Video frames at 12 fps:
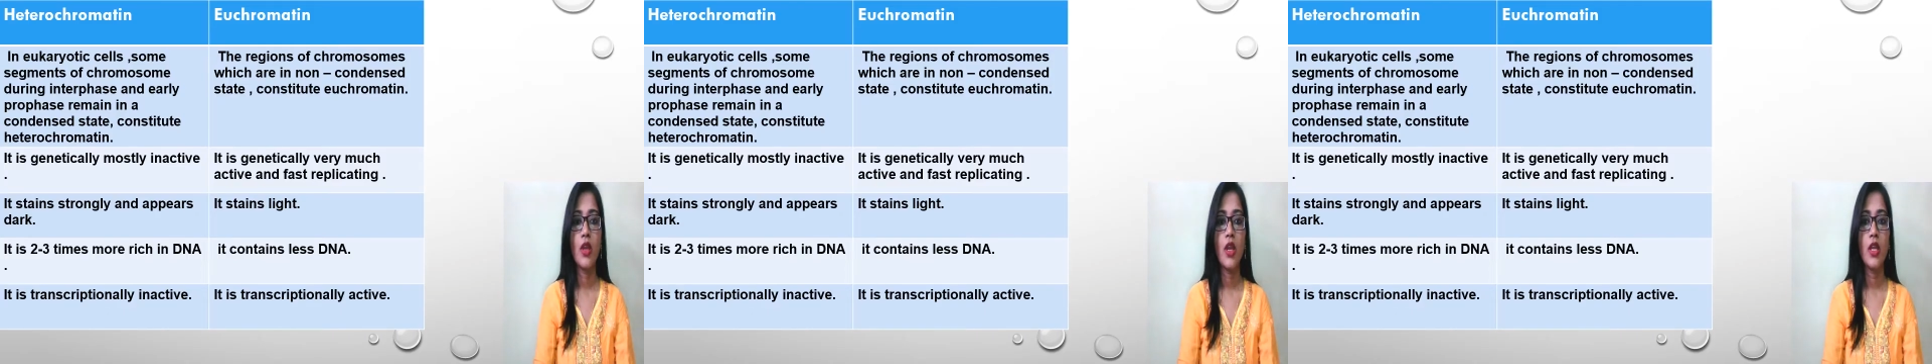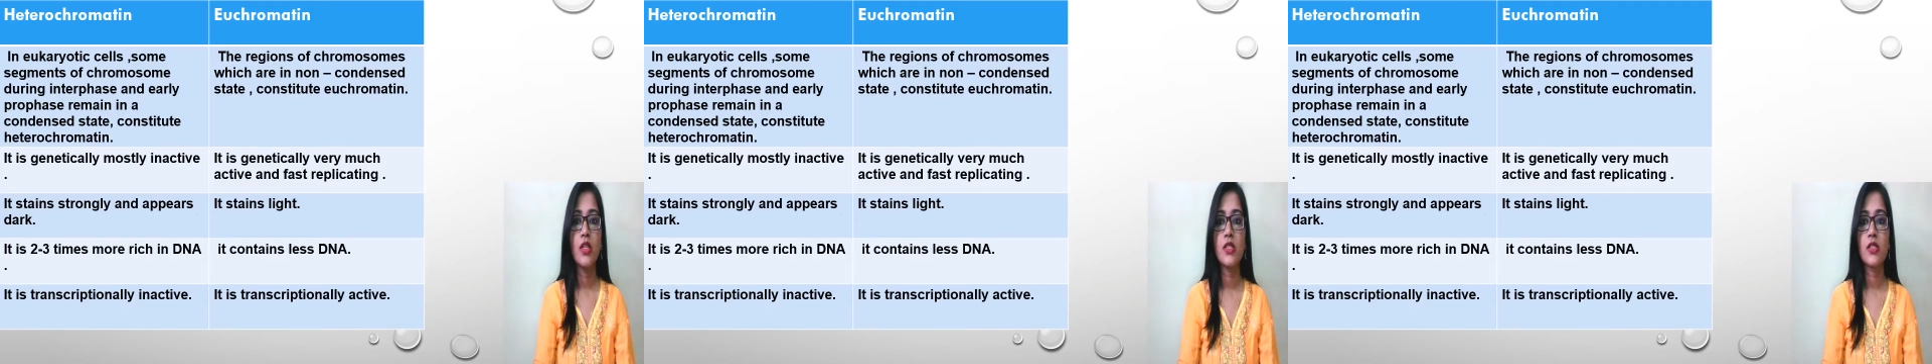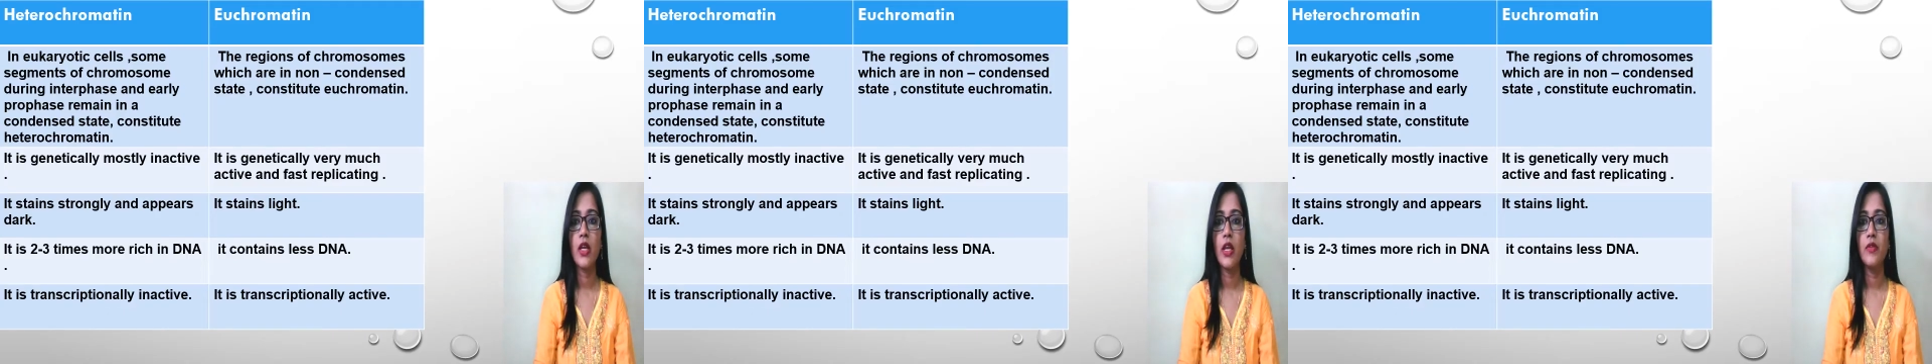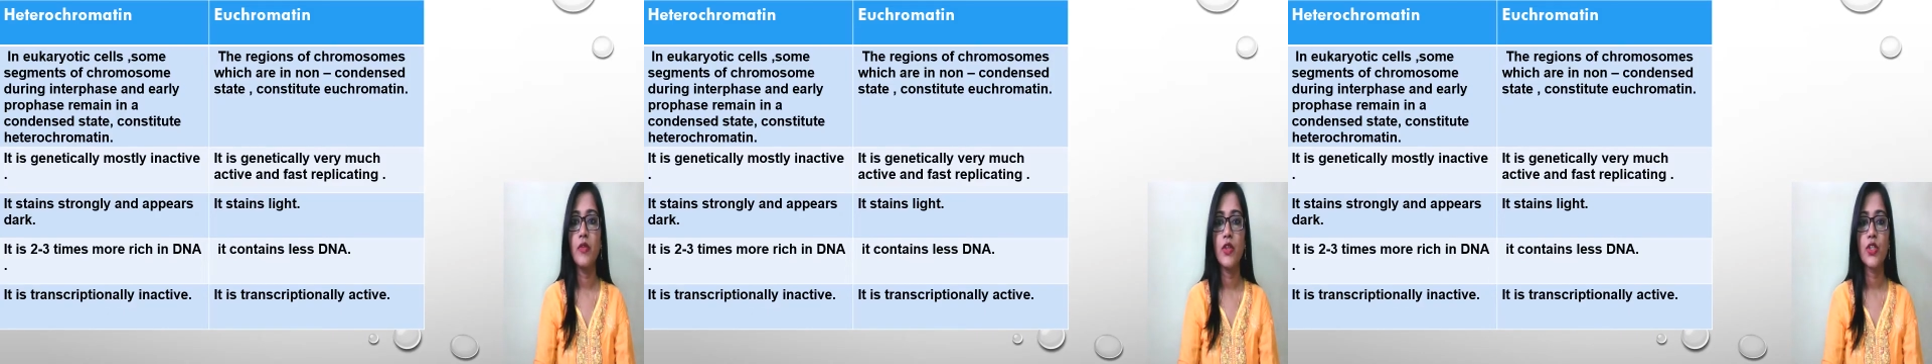In this
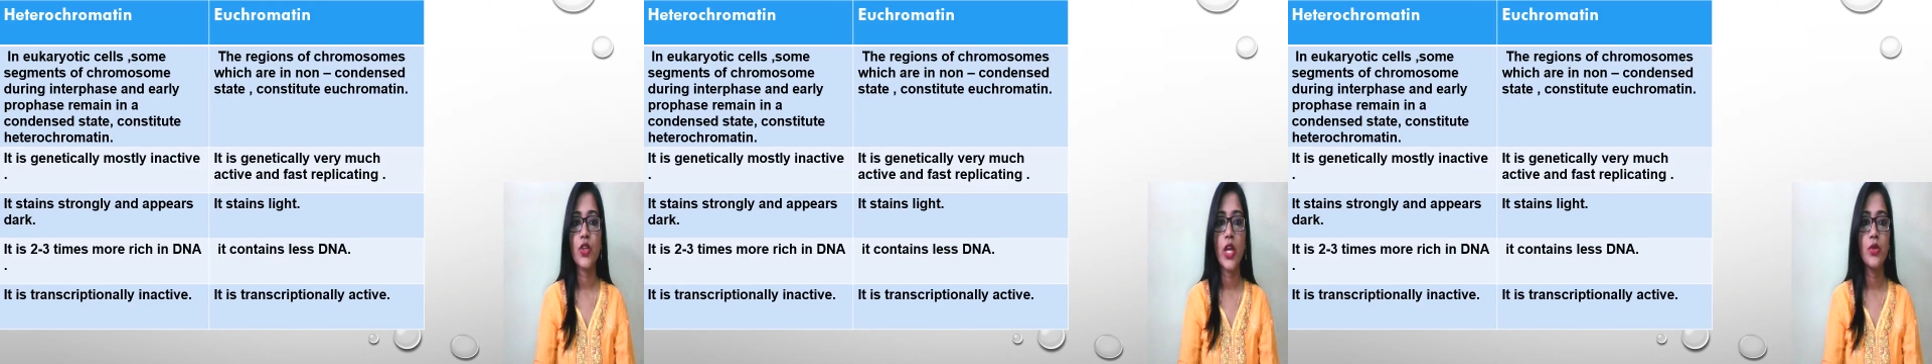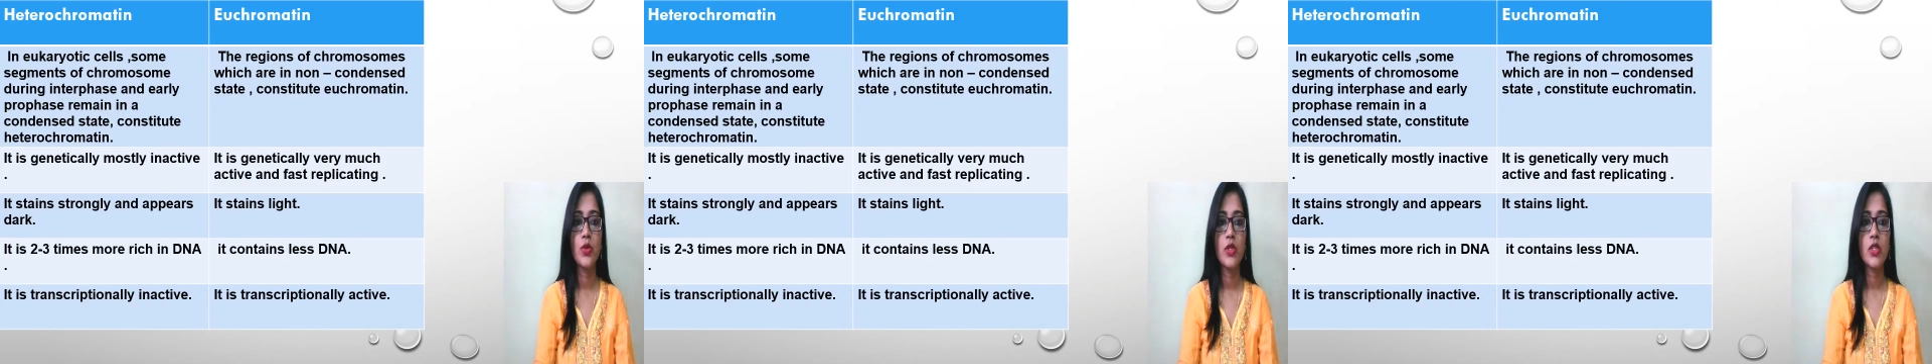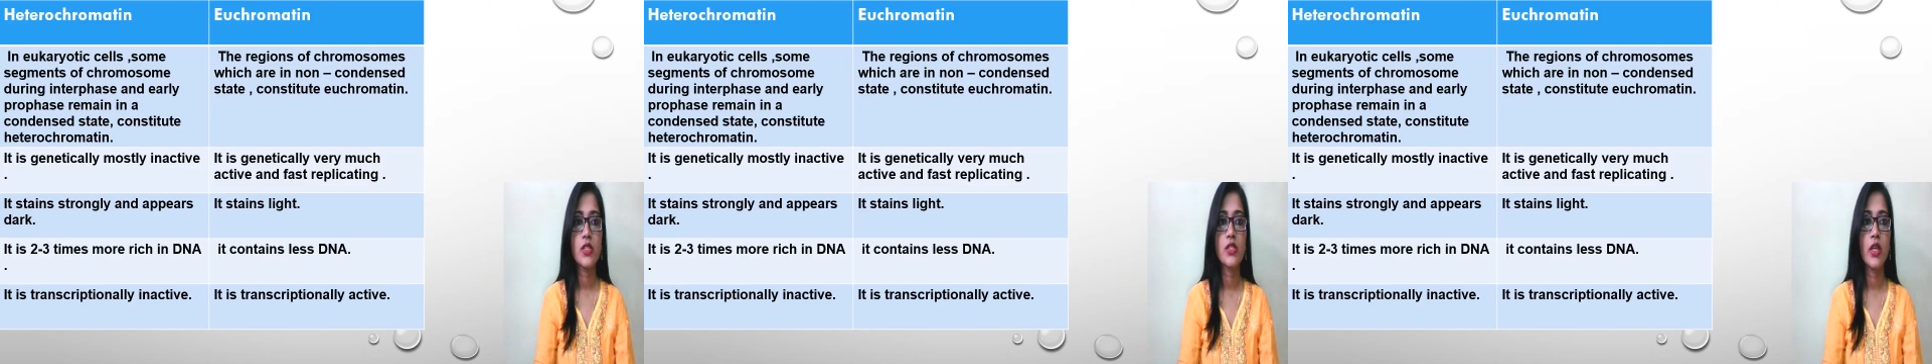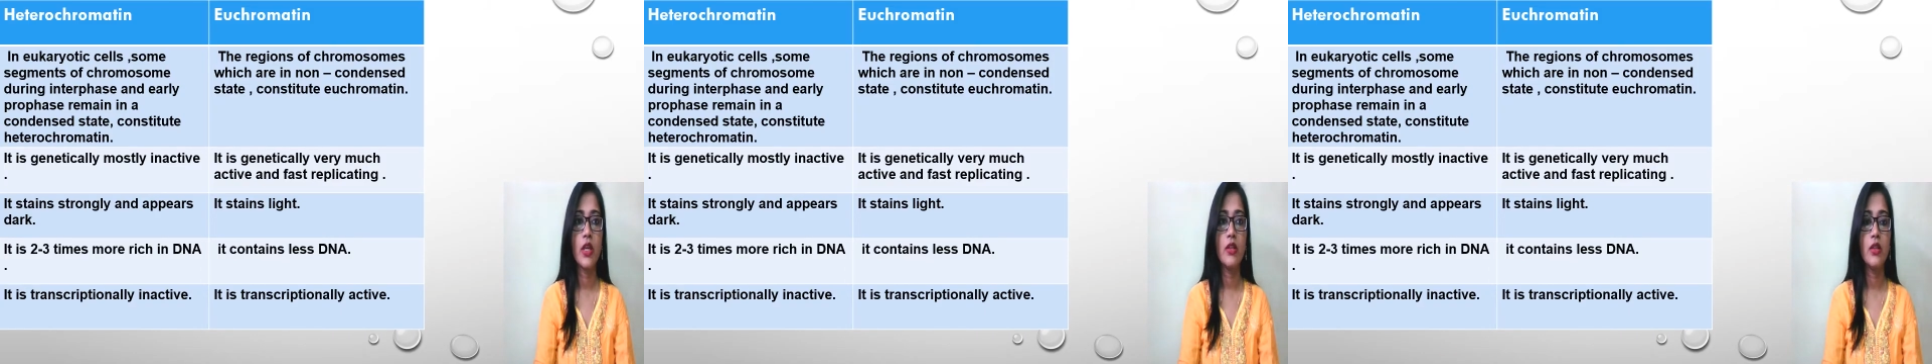slide, we will try to
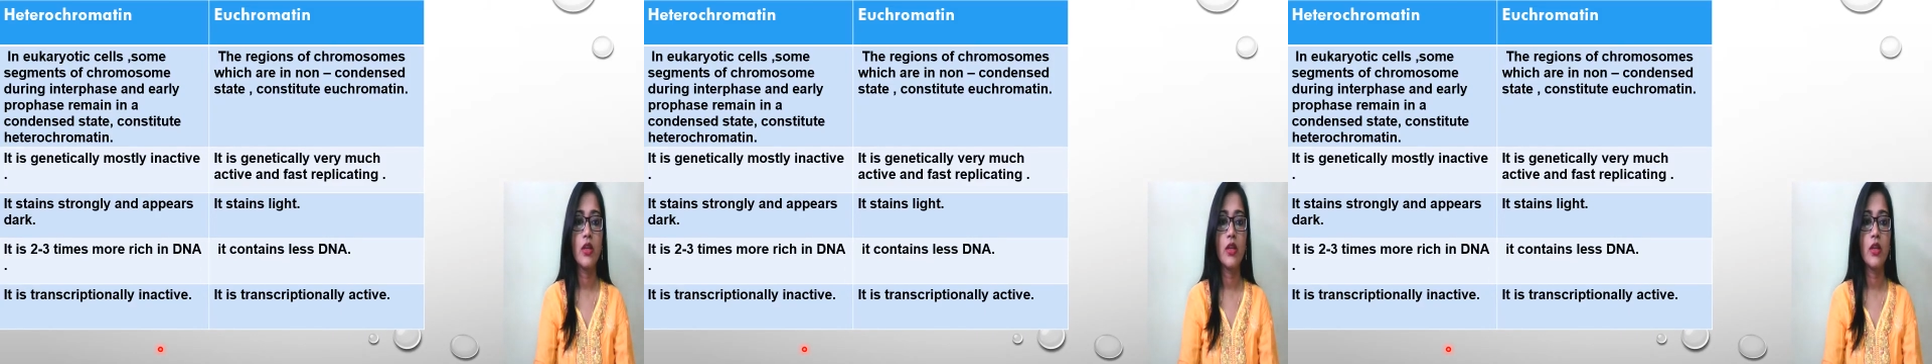understand